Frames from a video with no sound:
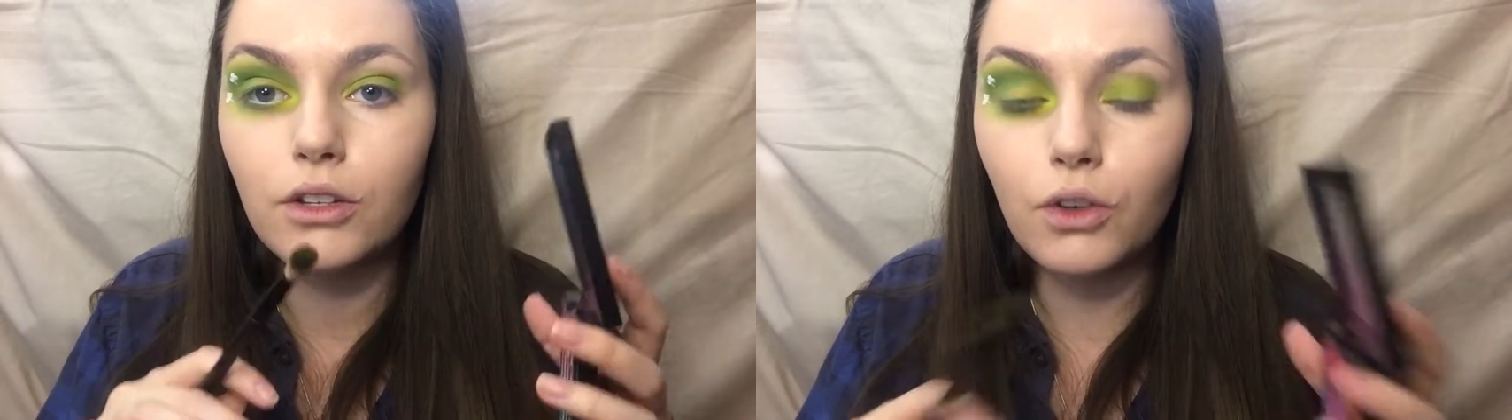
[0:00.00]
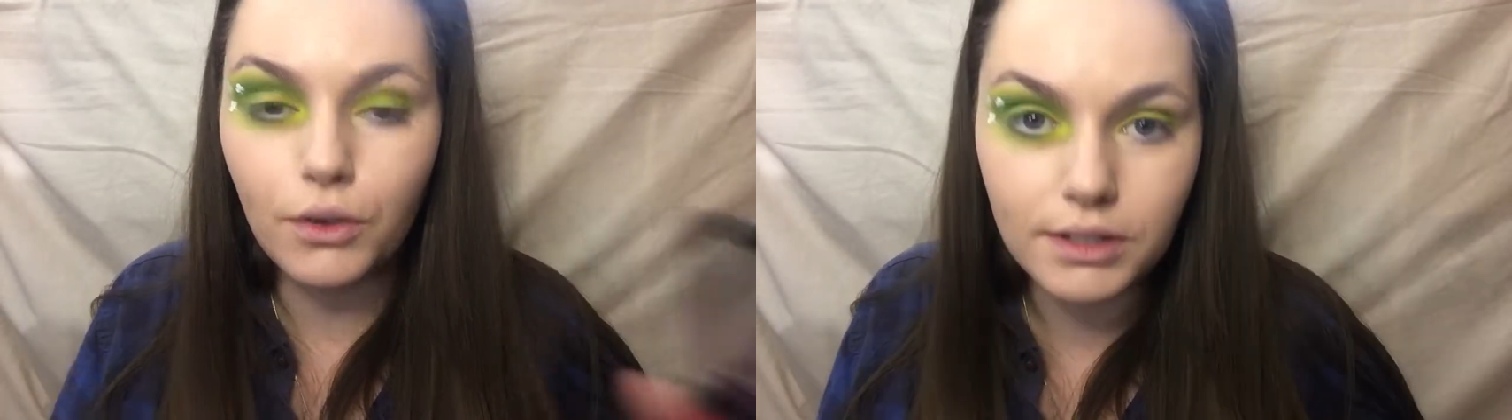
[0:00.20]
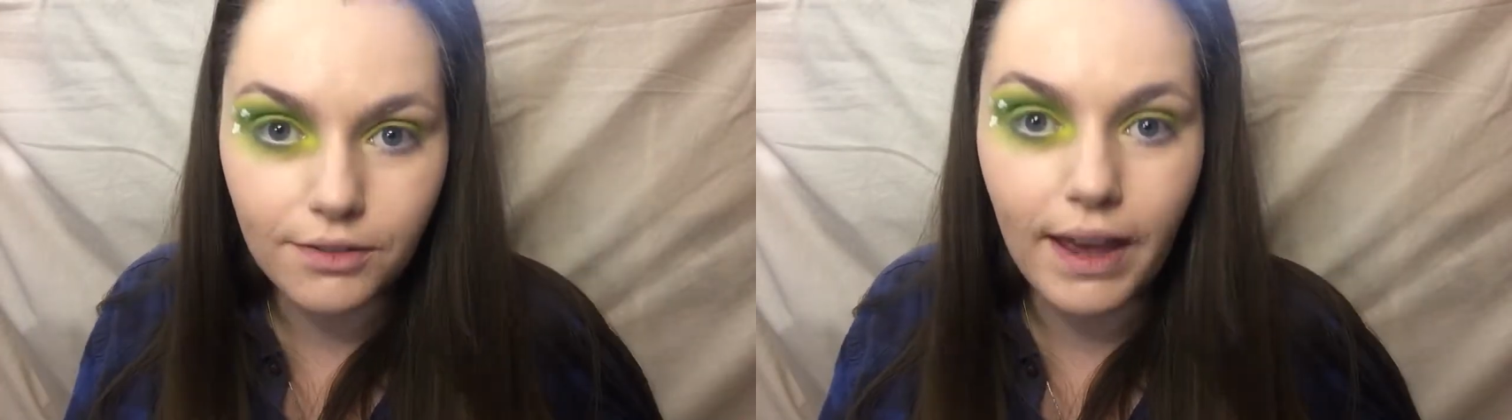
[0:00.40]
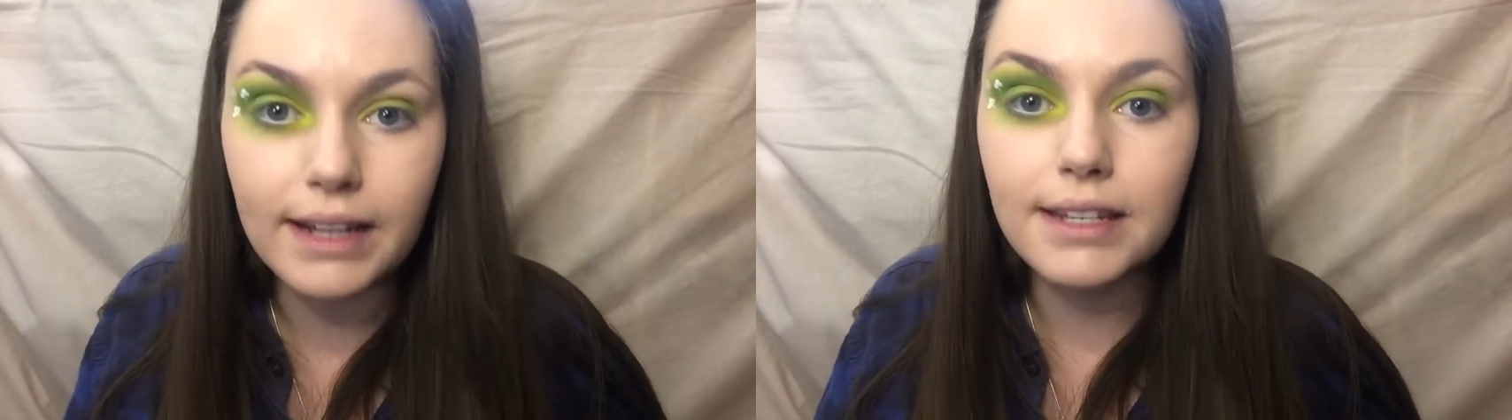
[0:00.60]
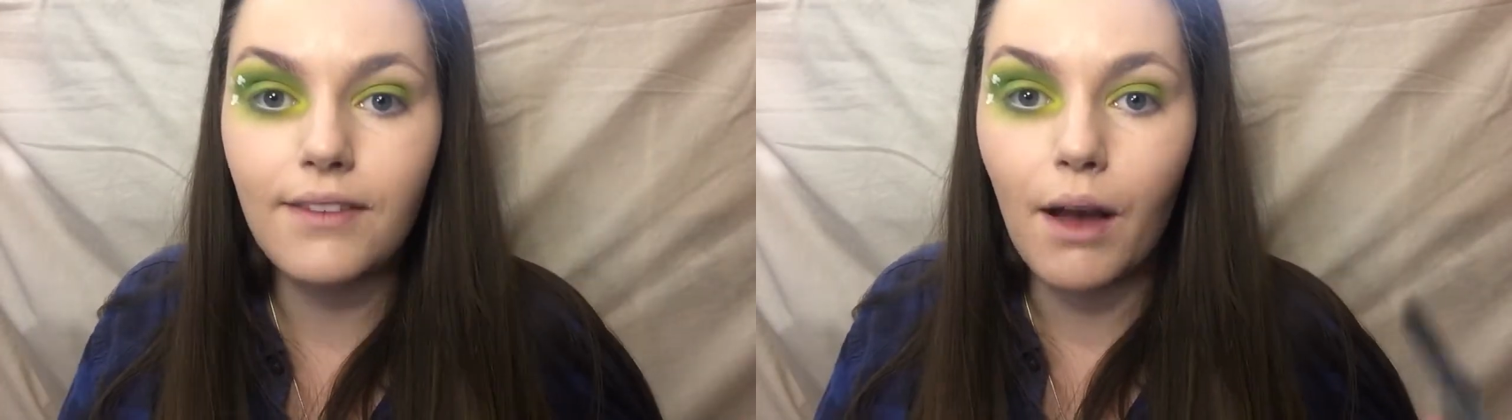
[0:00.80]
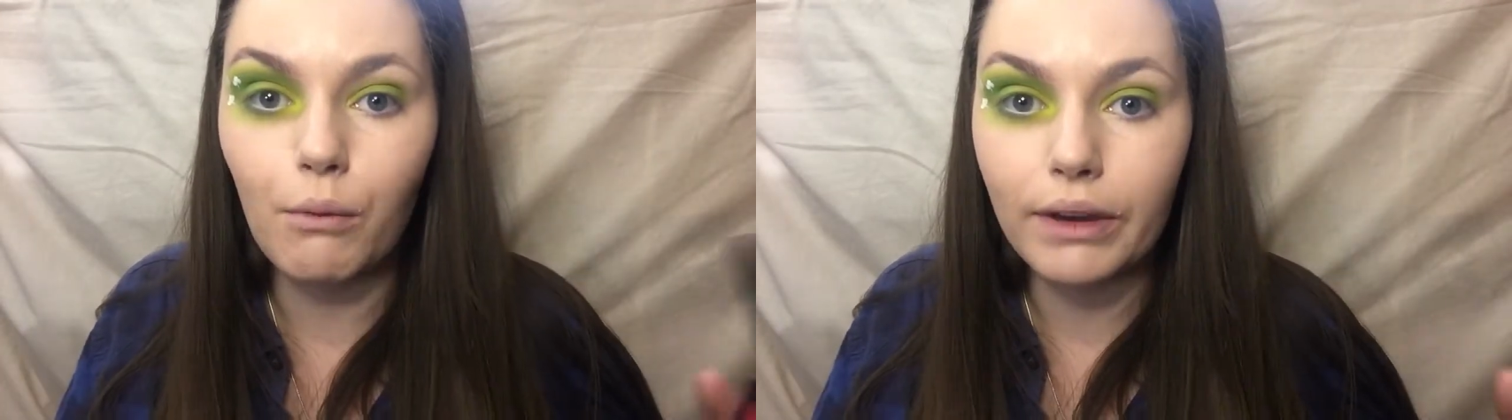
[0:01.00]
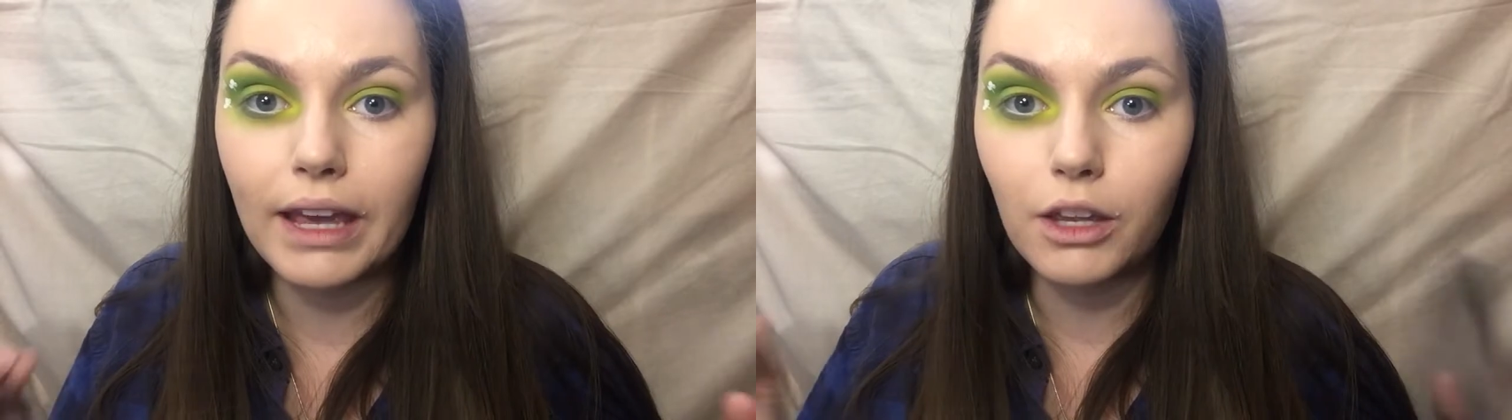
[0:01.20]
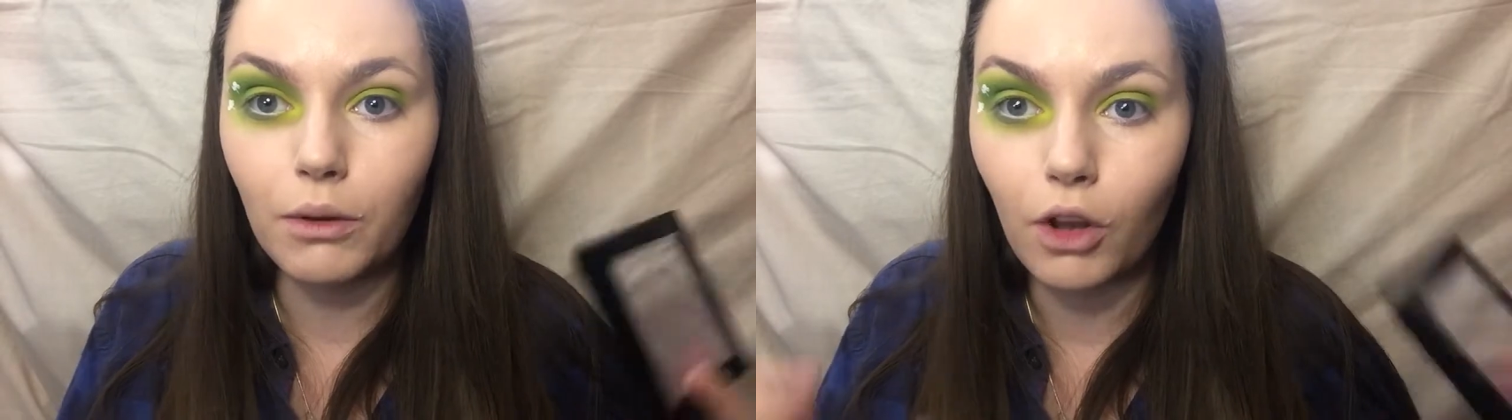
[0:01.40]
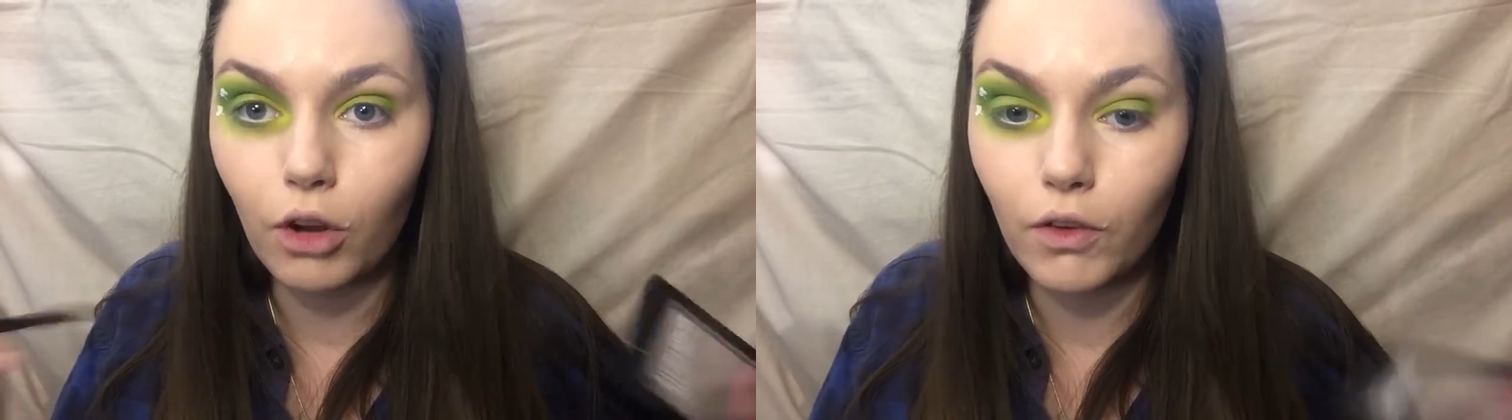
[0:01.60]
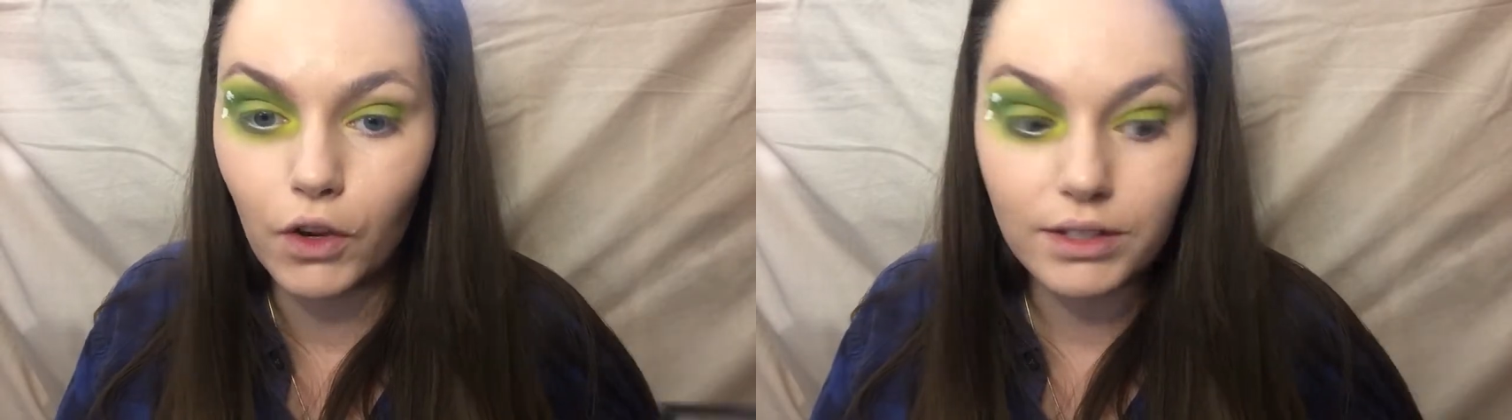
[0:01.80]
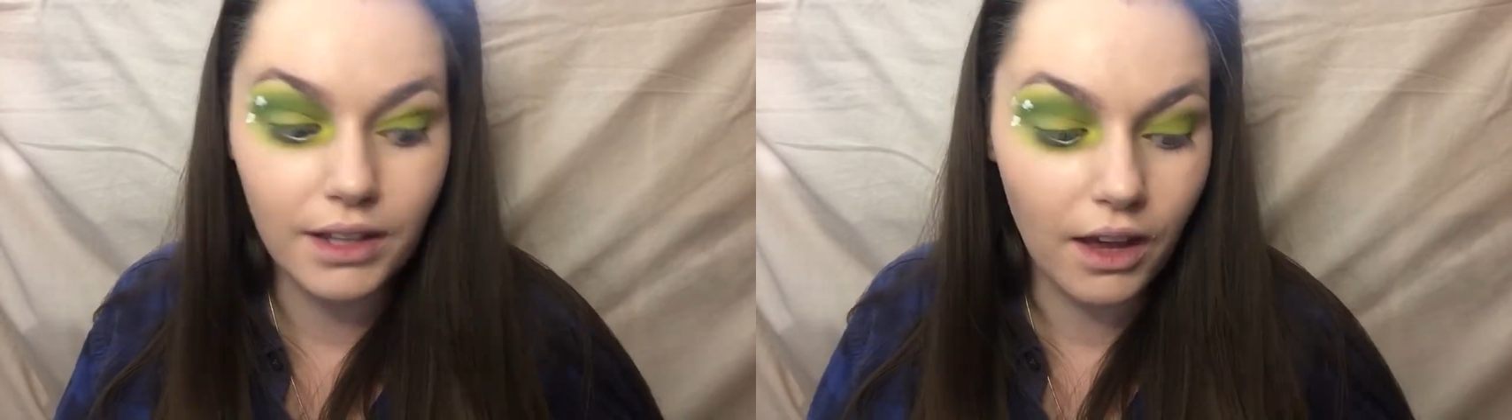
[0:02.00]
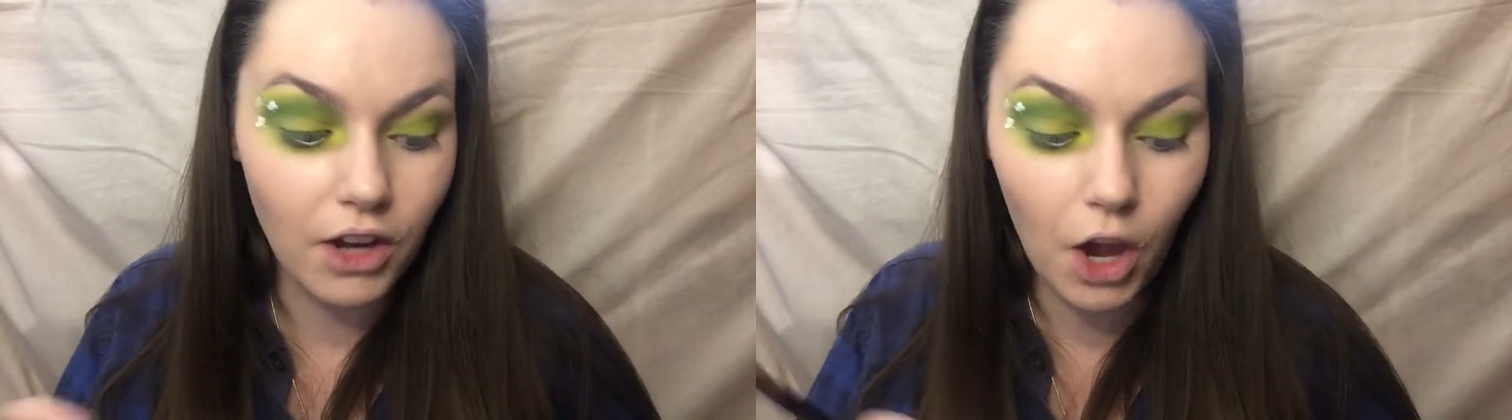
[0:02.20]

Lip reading: cost effective and will get you a lot of looks done,